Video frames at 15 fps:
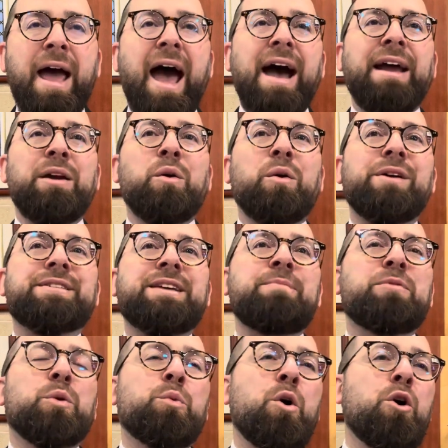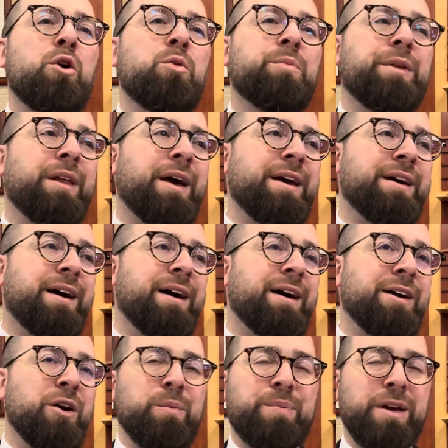And in order to keep the robe like,
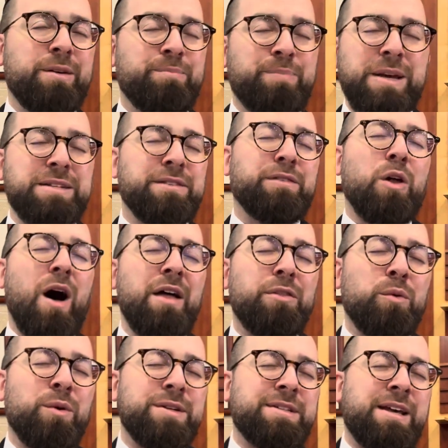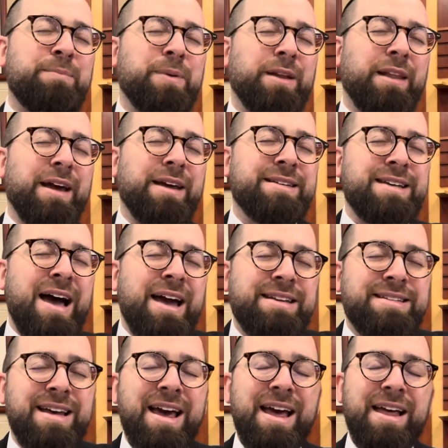a big piece of cloth, in order to keep it like
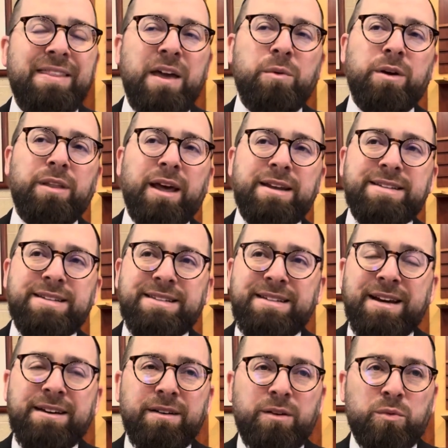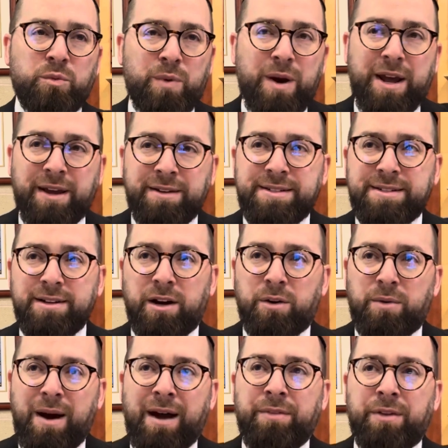tight, they would like stick rings
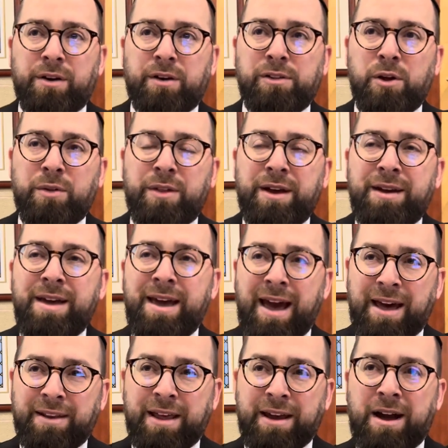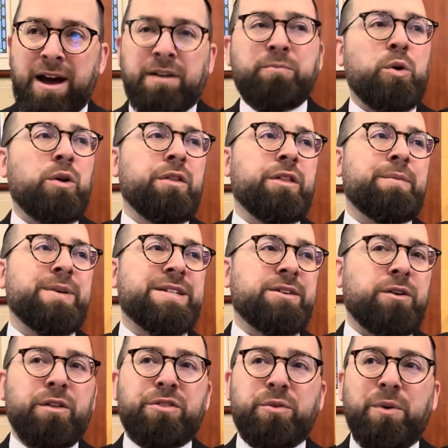around their clothing and like kind of pull the
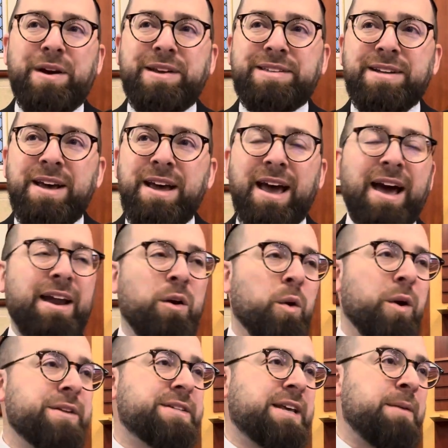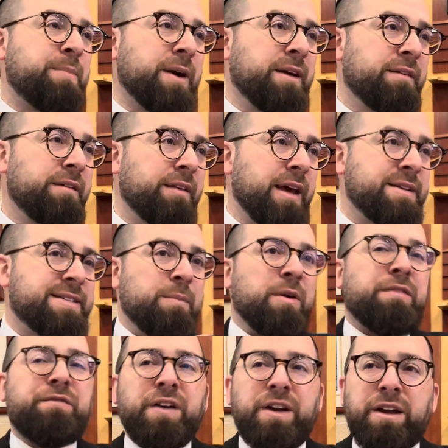material through it, and in order to keep it like
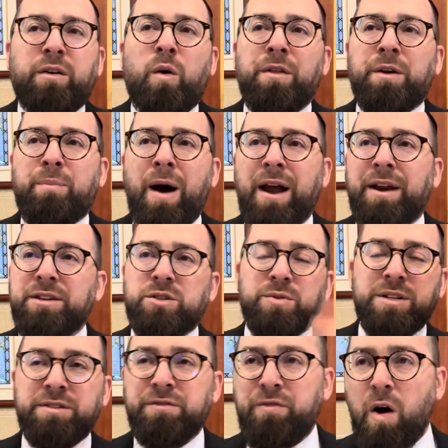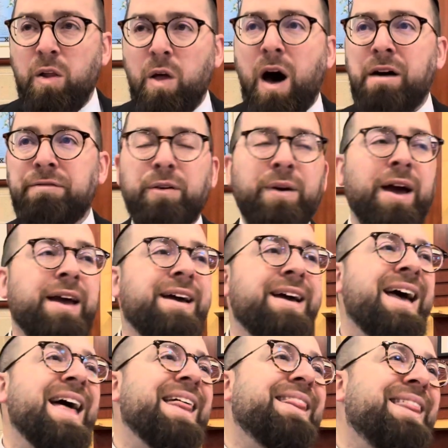somewhat fitted on their body so it doesn't fall off. Okay,
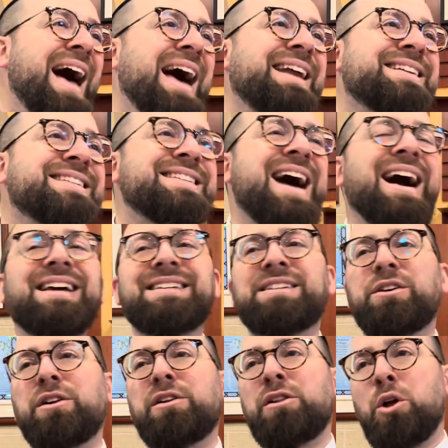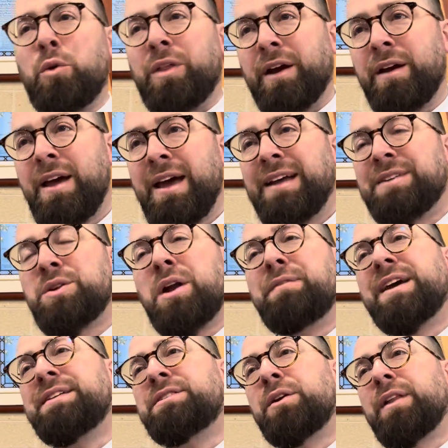that is not considered clothing. It's not
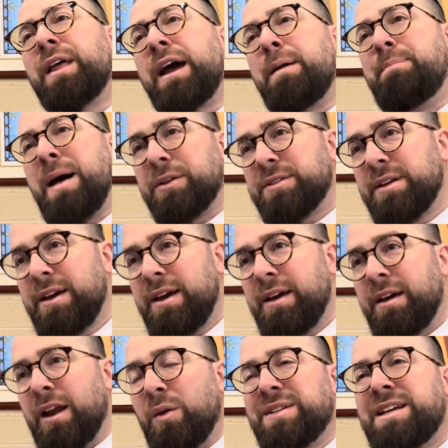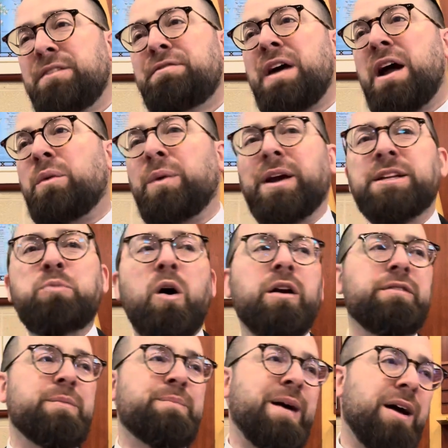even considered like a belt. In other words, if that ring is part
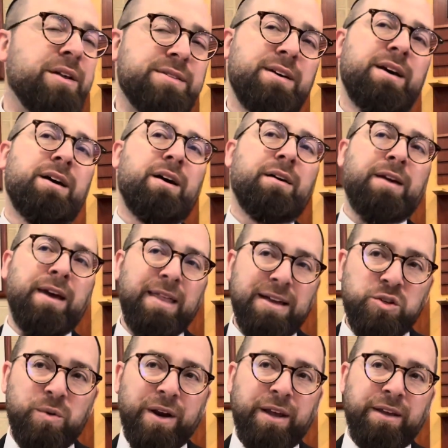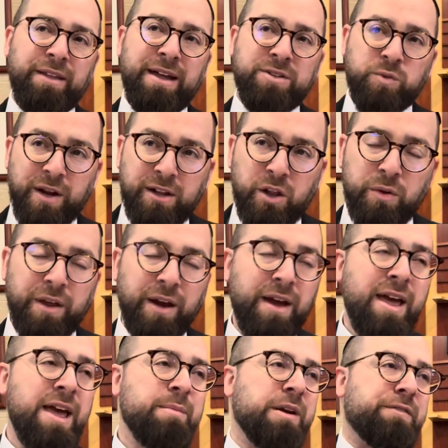of a belt, okay, that's already clothing.
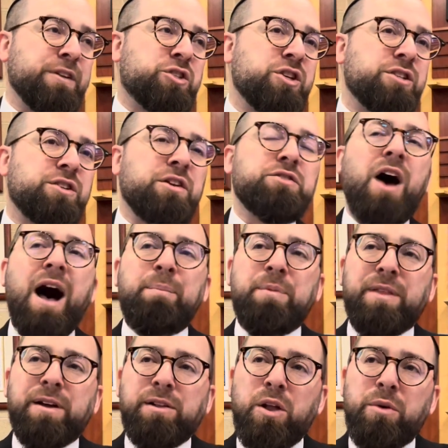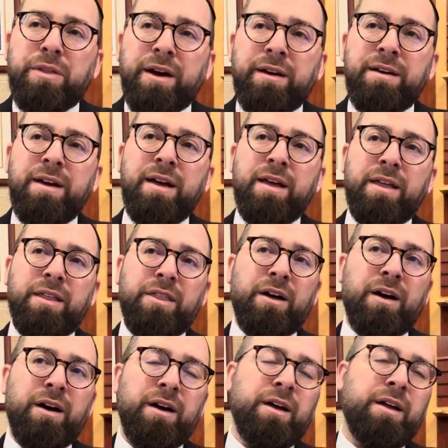But if it's just on top of the clothing,
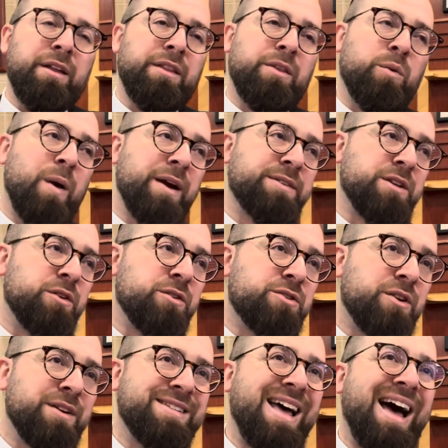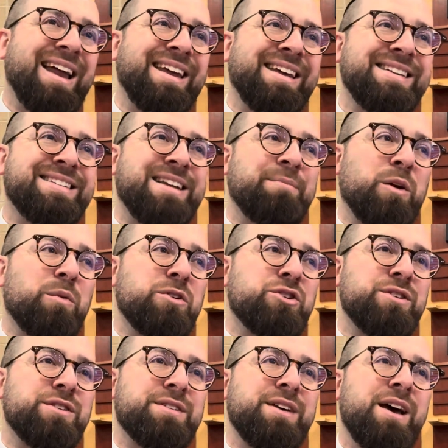the way it's understood is that is something which
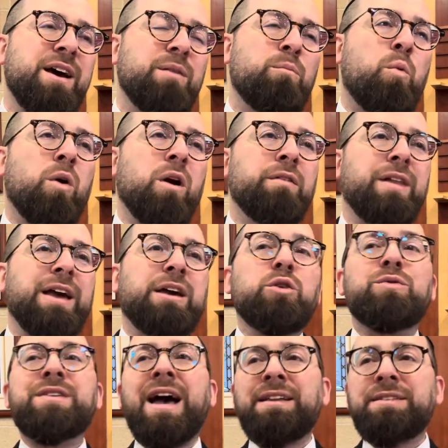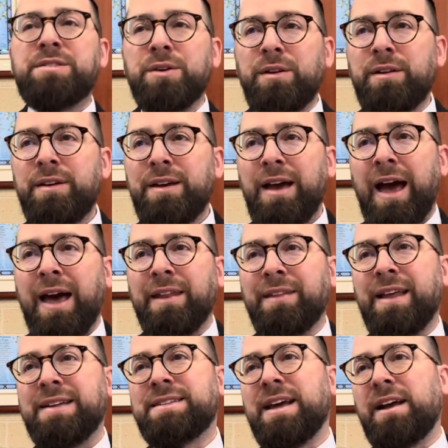is more of like a utensil and
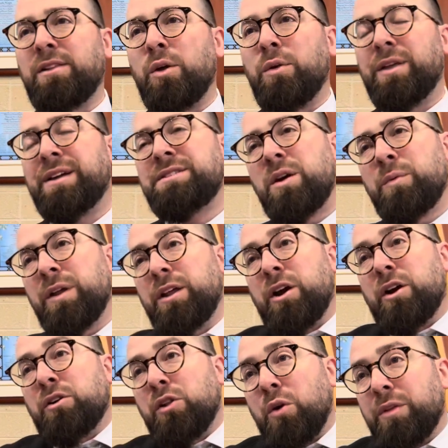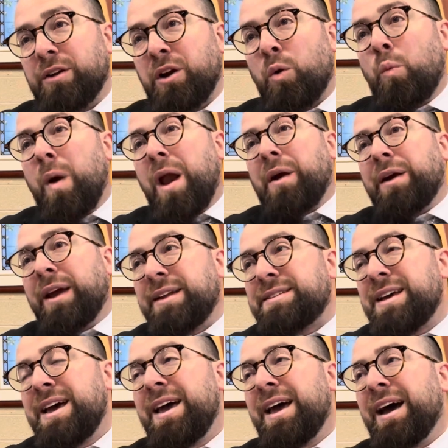less like clothing. It's not really your clothing. You're not wearing it.
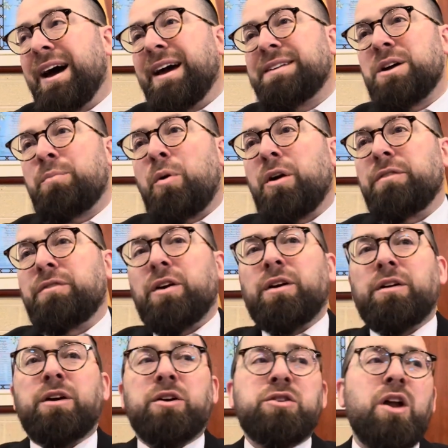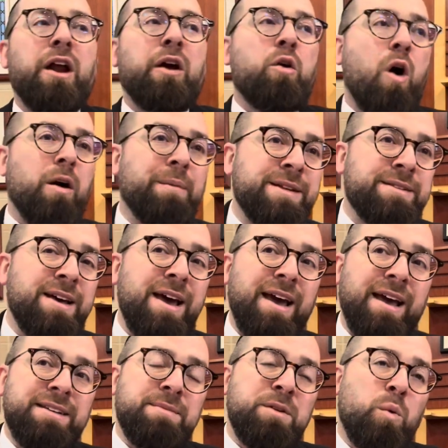It's not part of it's not a garment.
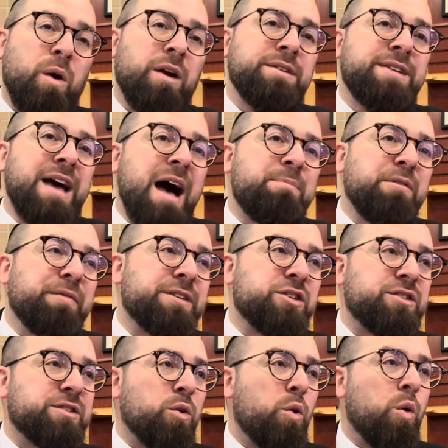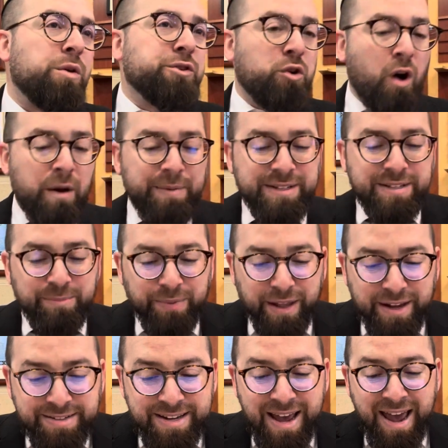It's something you wear on top of it just to hold your garments in
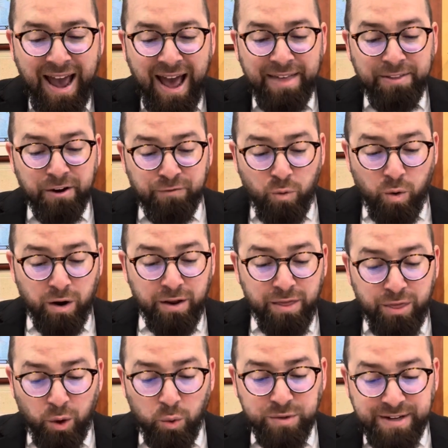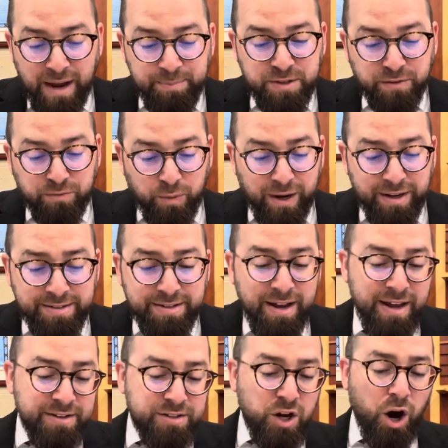place. And therefore, those types of rings,
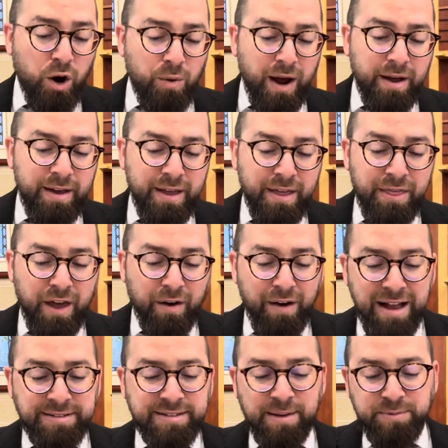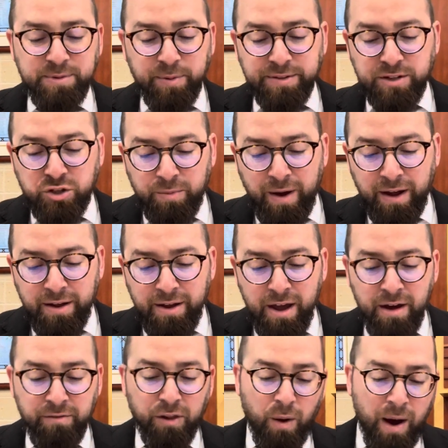tahora, they are not susceptible to tumah.
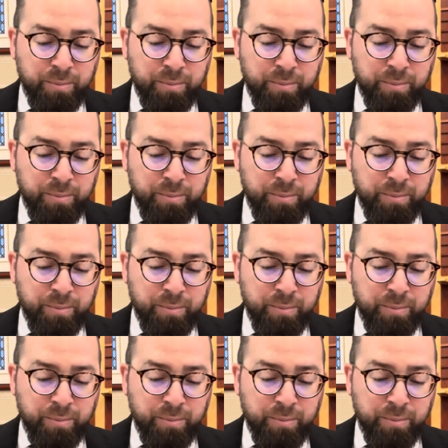The